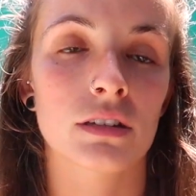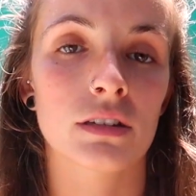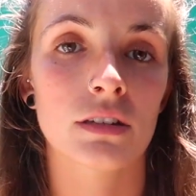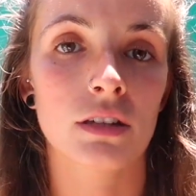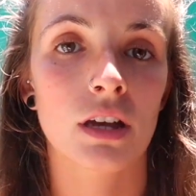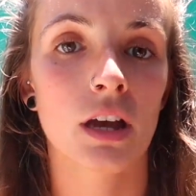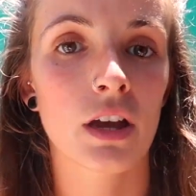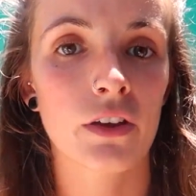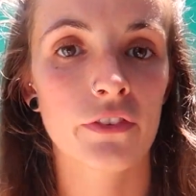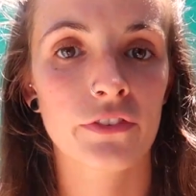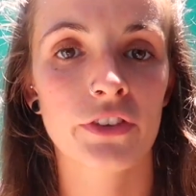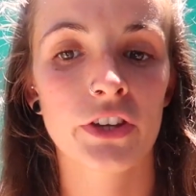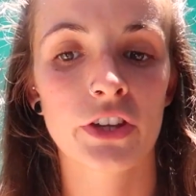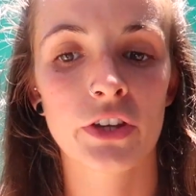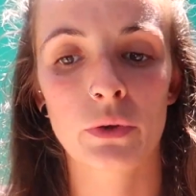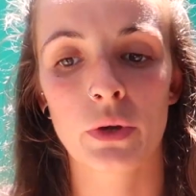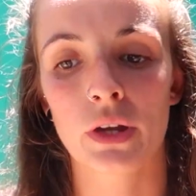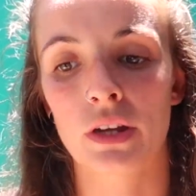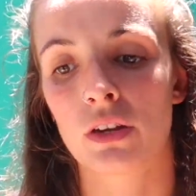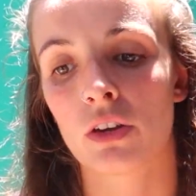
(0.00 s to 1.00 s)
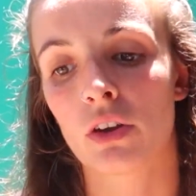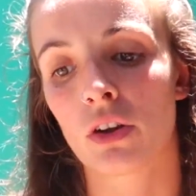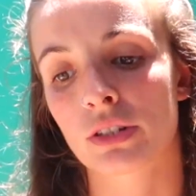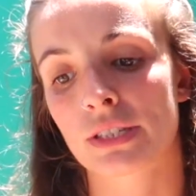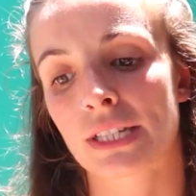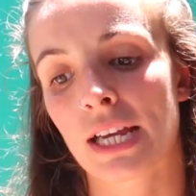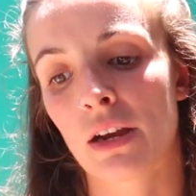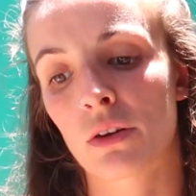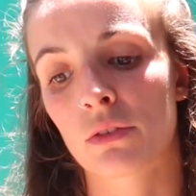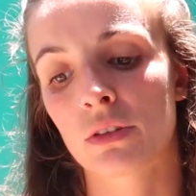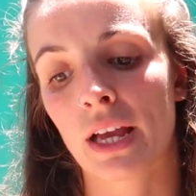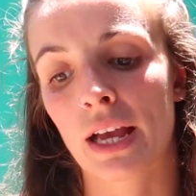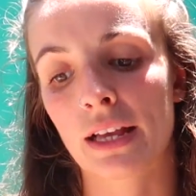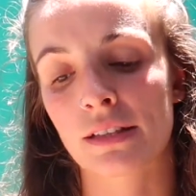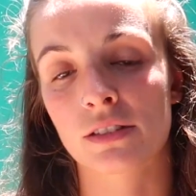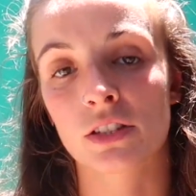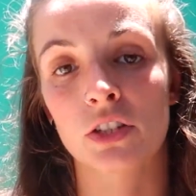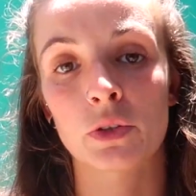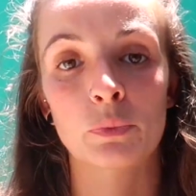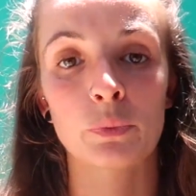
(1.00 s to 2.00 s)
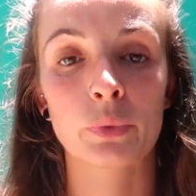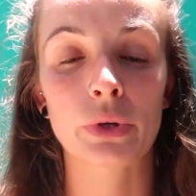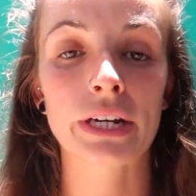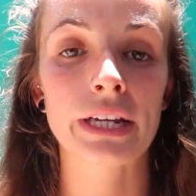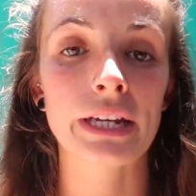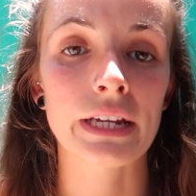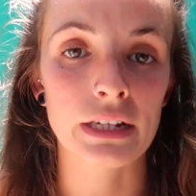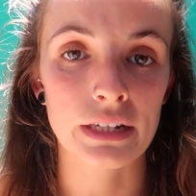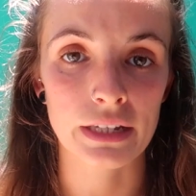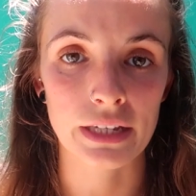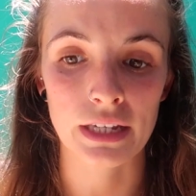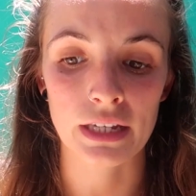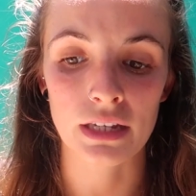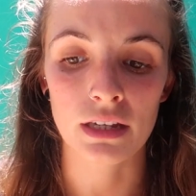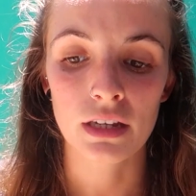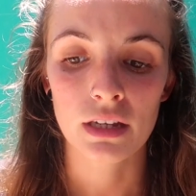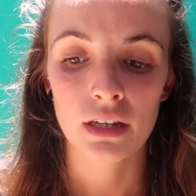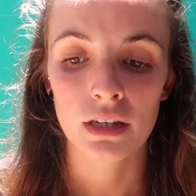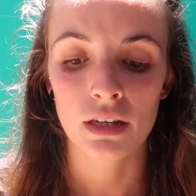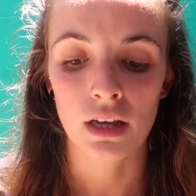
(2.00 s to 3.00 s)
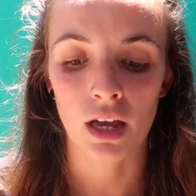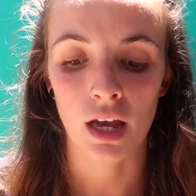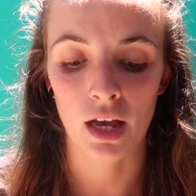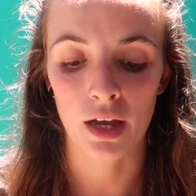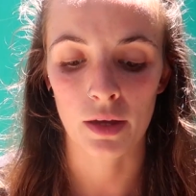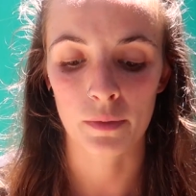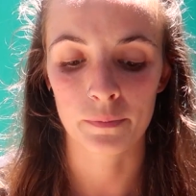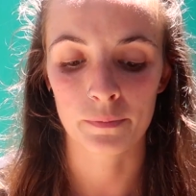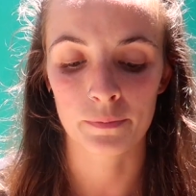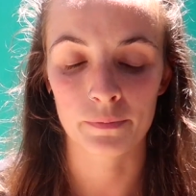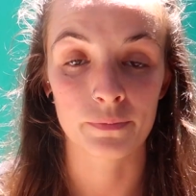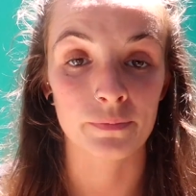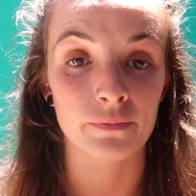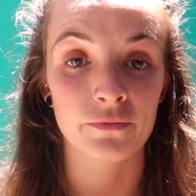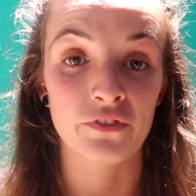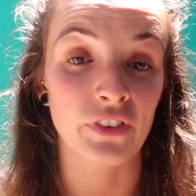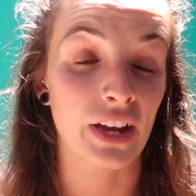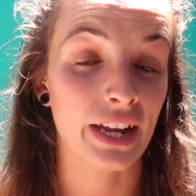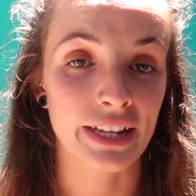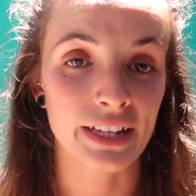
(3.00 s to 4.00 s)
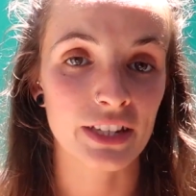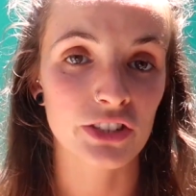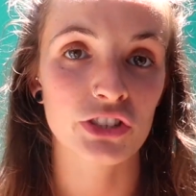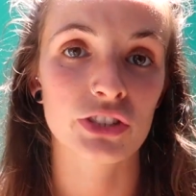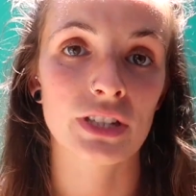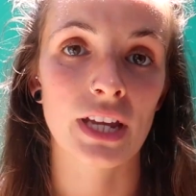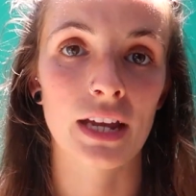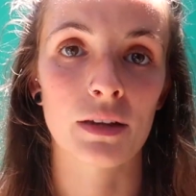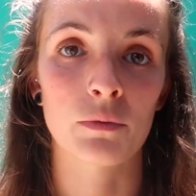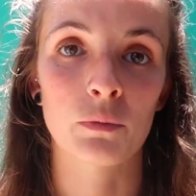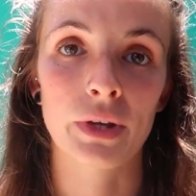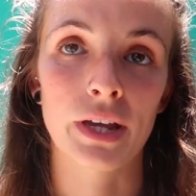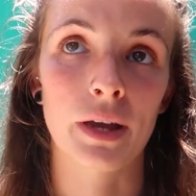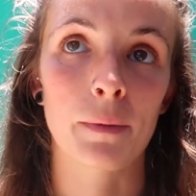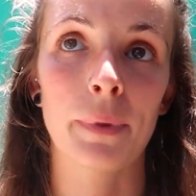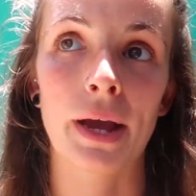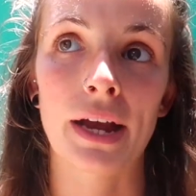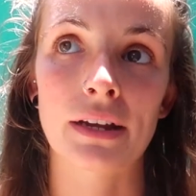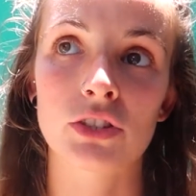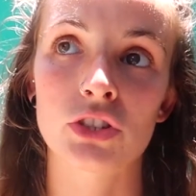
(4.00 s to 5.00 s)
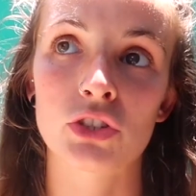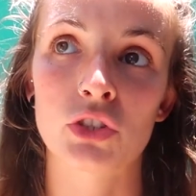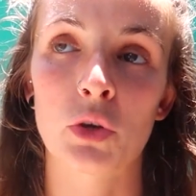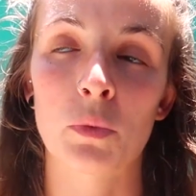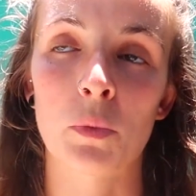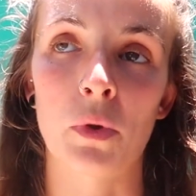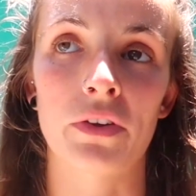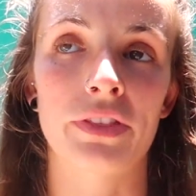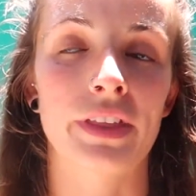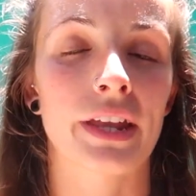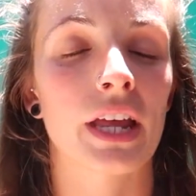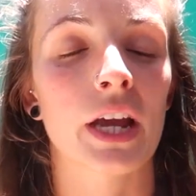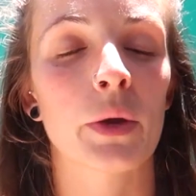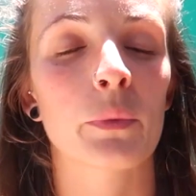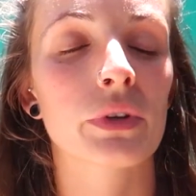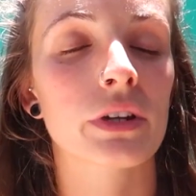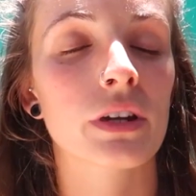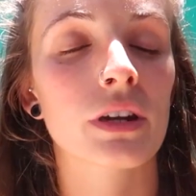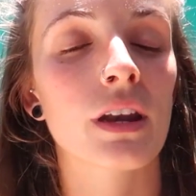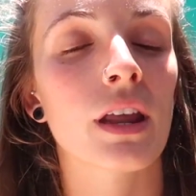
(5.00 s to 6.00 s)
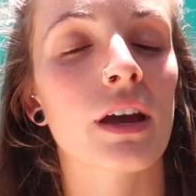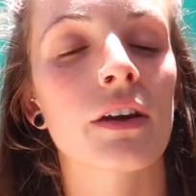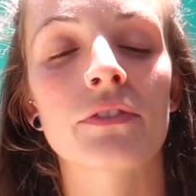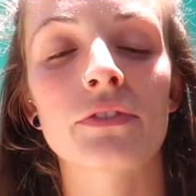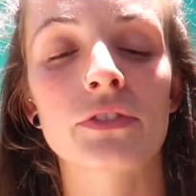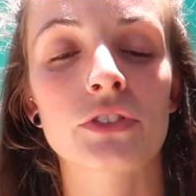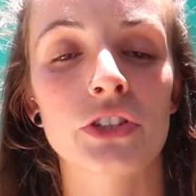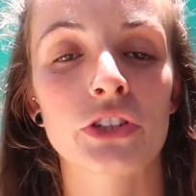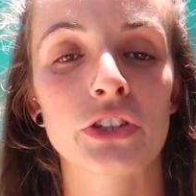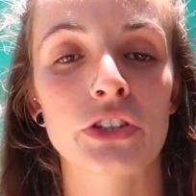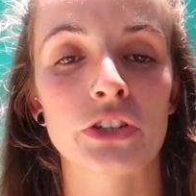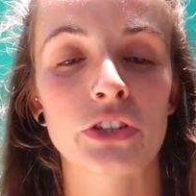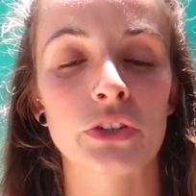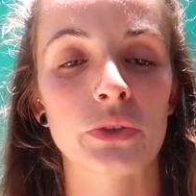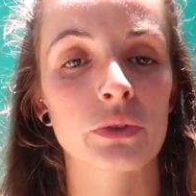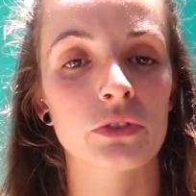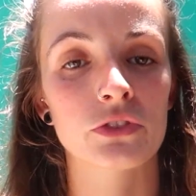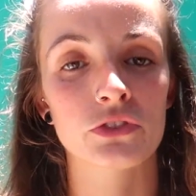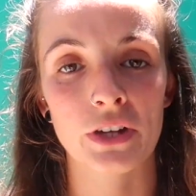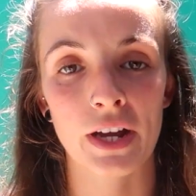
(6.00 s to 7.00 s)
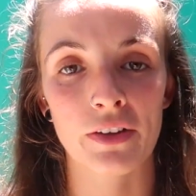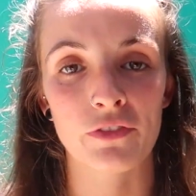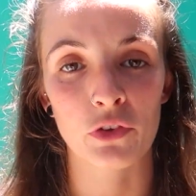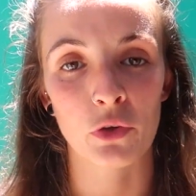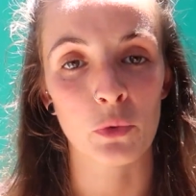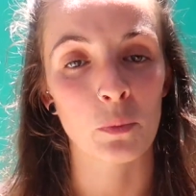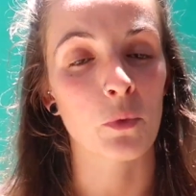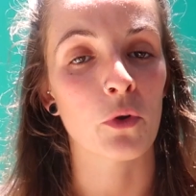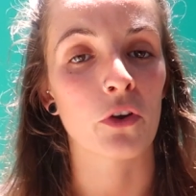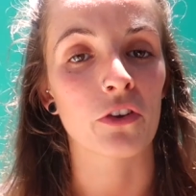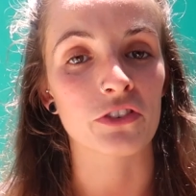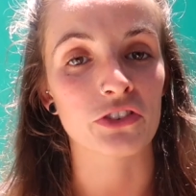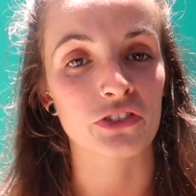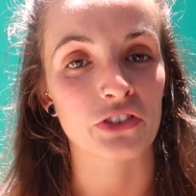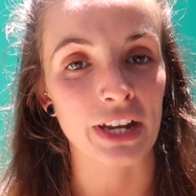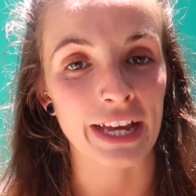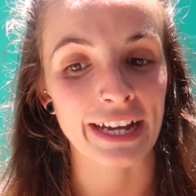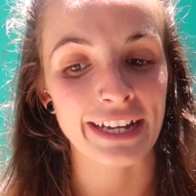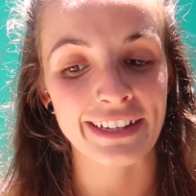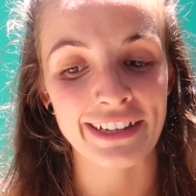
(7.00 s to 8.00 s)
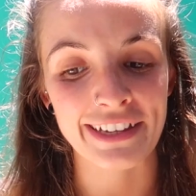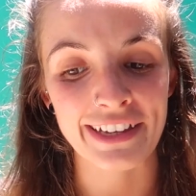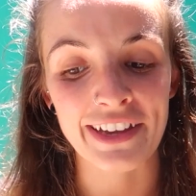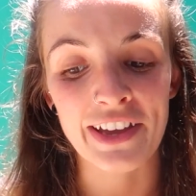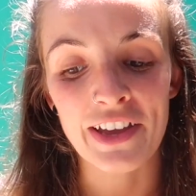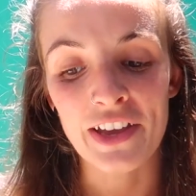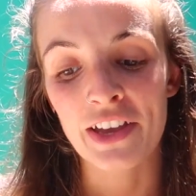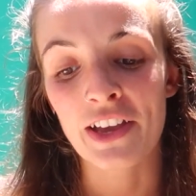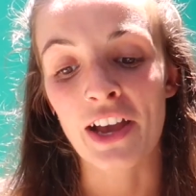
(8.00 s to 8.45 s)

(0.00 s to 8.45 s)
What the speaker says: curfew and lockdown has completely vanished and we are back to normal, then I would love to travel more of Sri Lanka.